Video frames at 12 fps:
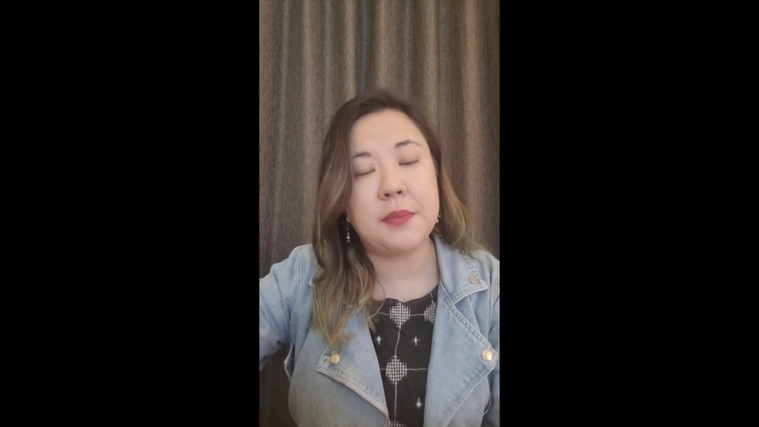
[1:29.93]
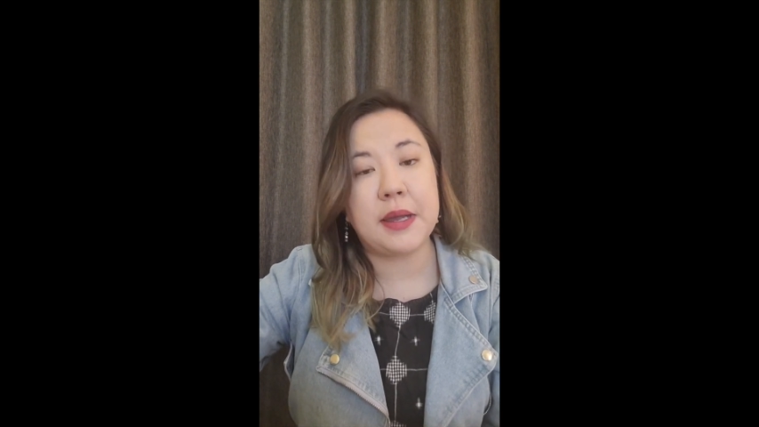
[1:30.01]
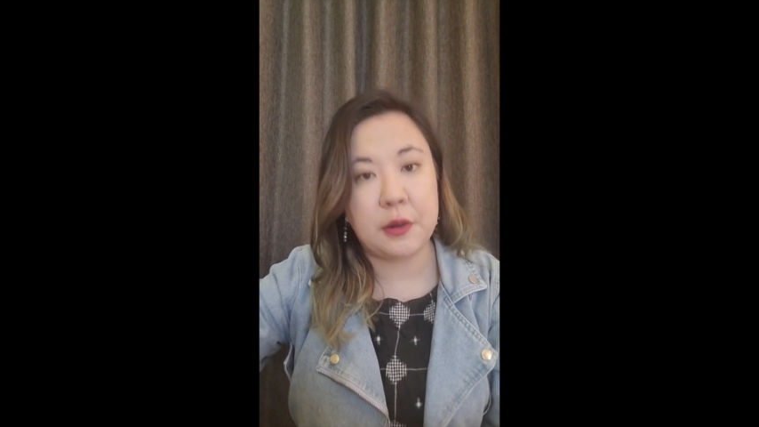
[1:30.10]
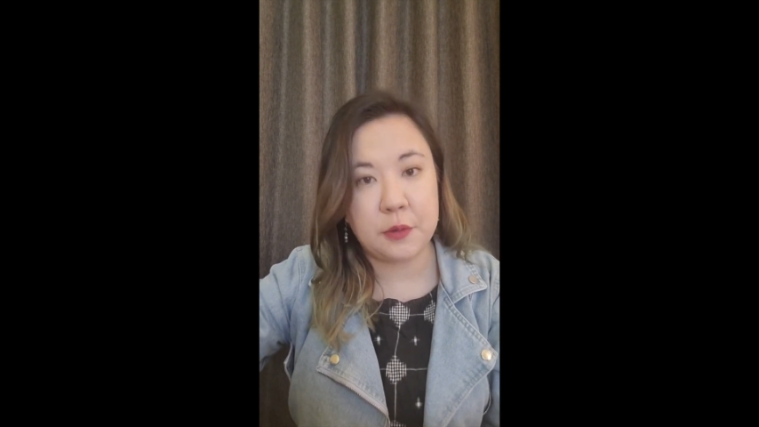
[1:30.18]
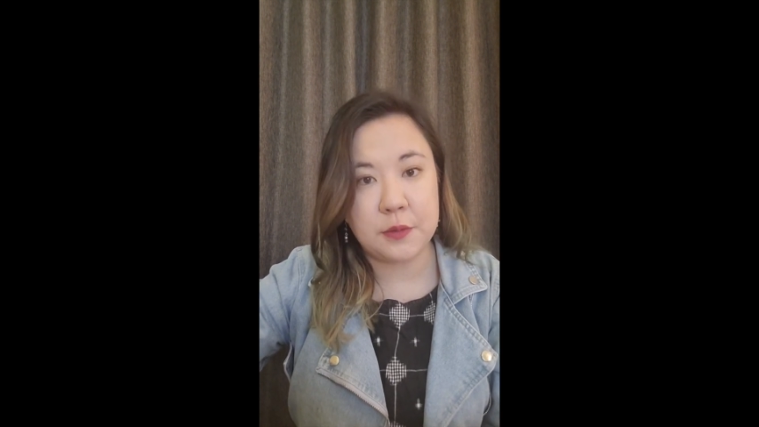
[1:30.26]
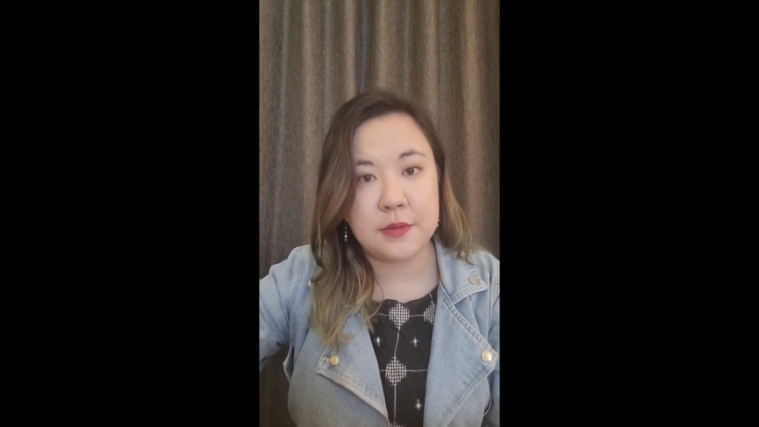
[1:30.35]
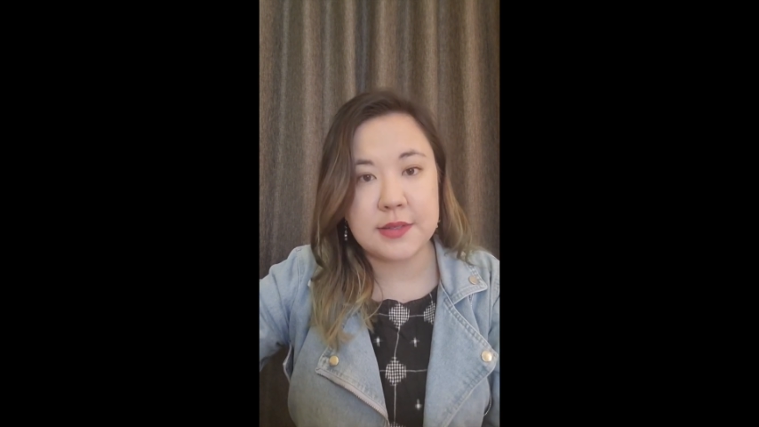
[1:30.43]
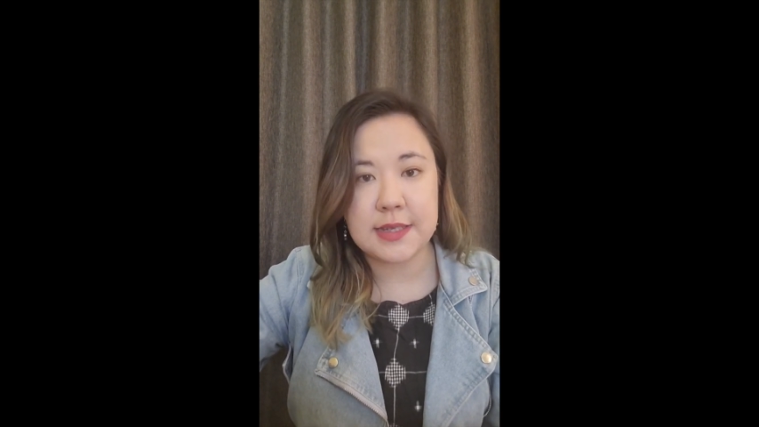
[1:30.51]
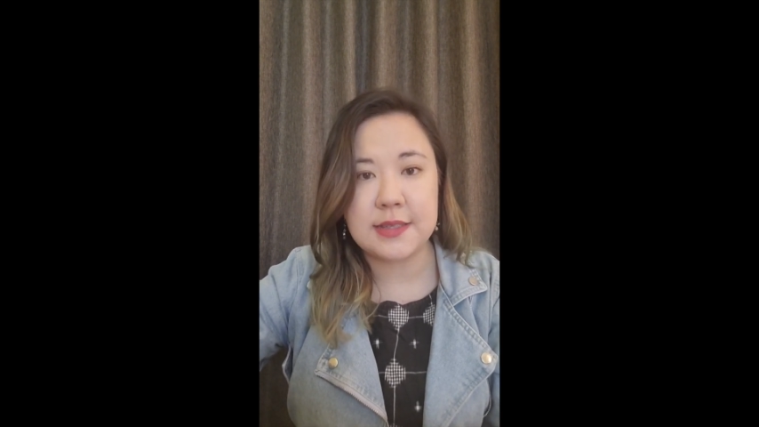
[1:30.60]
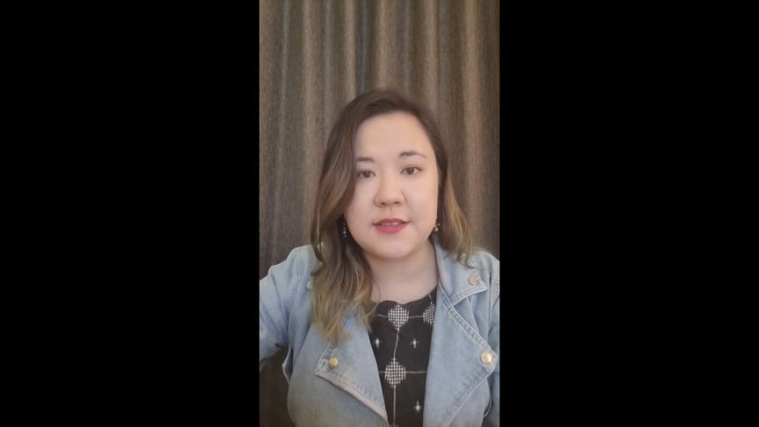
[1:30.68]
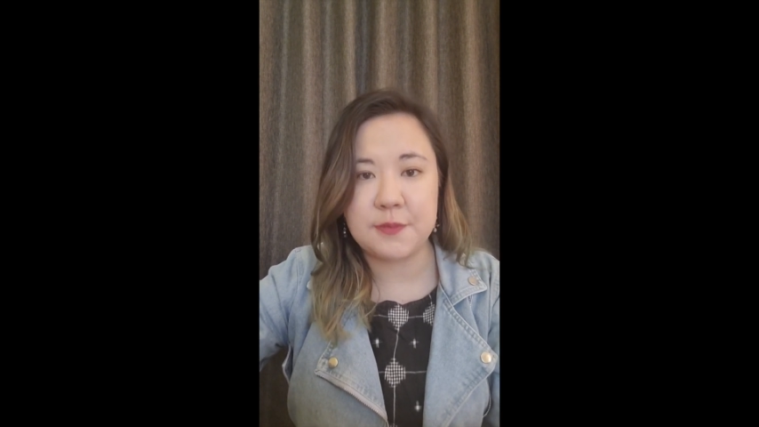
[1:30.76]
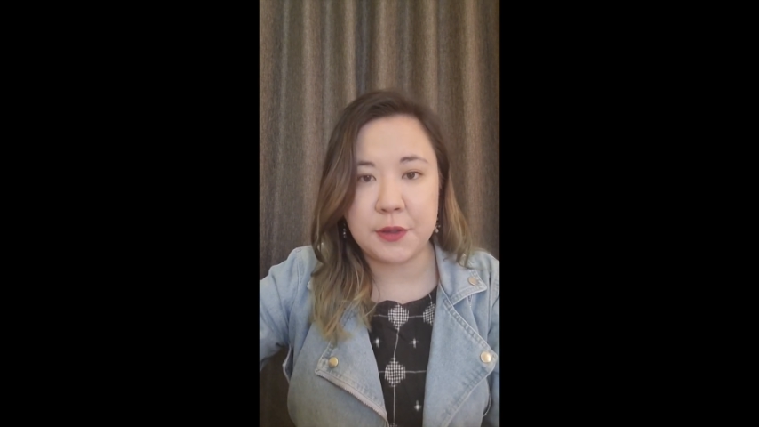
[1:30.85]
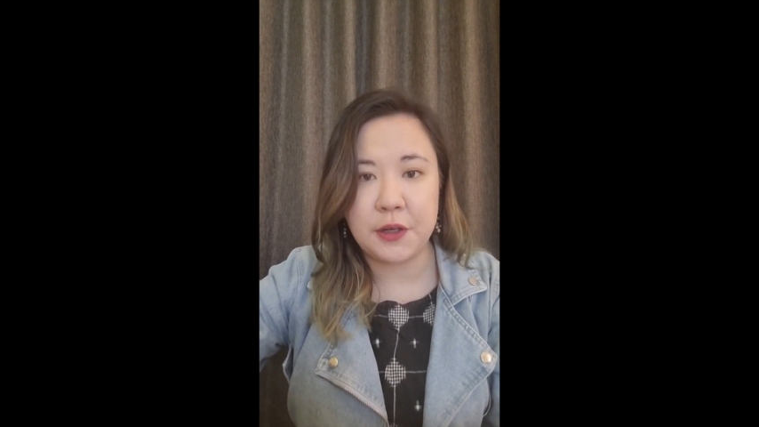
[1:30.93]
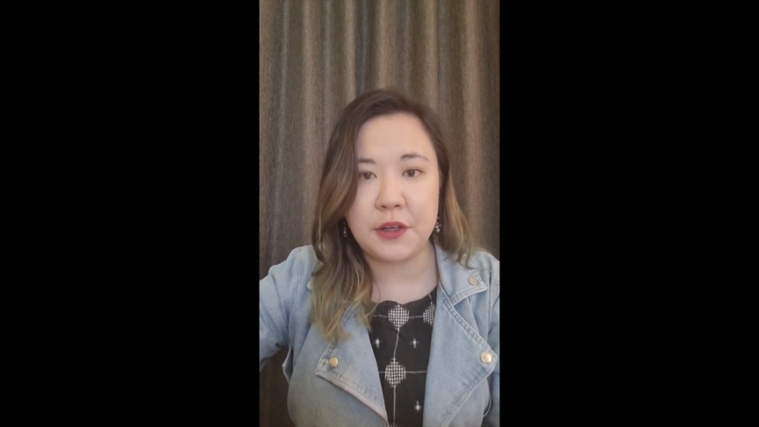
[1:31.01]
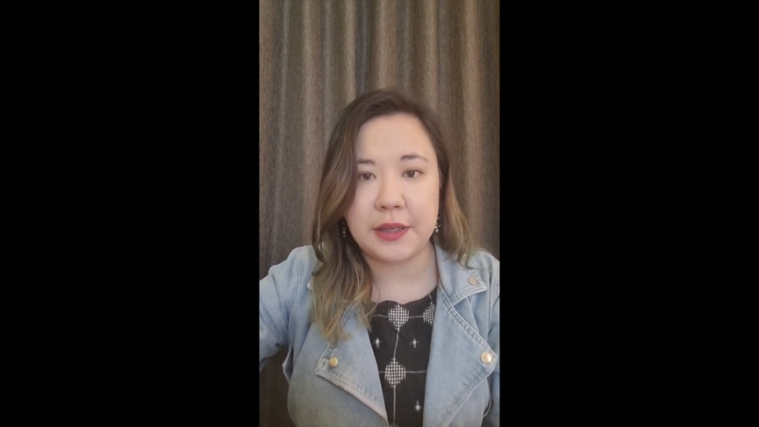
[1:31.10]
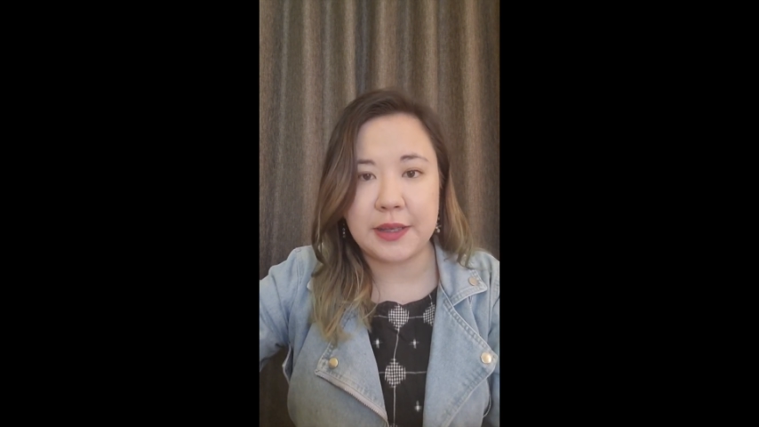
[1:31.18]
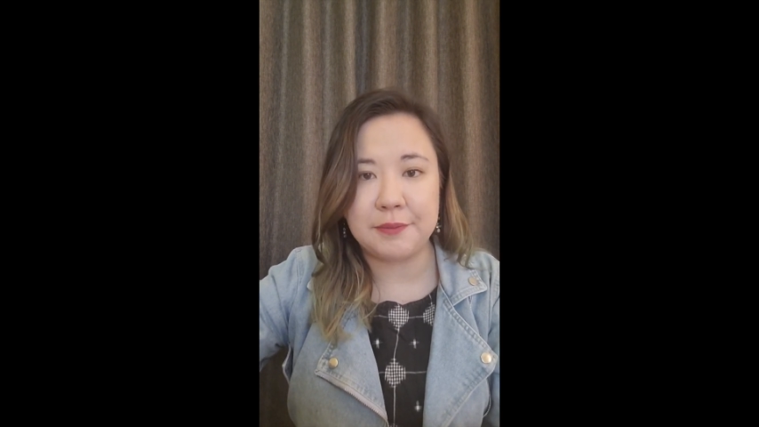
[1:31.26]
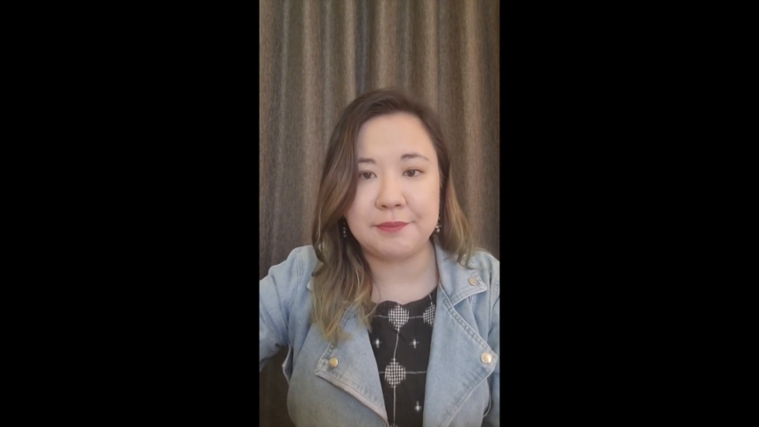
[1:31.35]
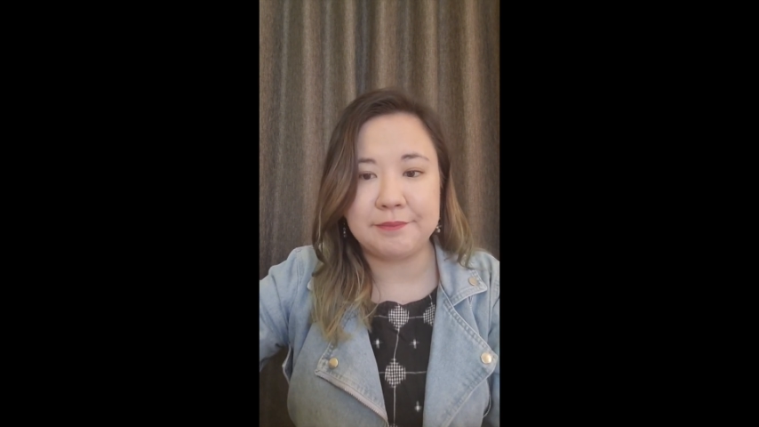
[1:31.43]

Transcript: my own sense of belonging.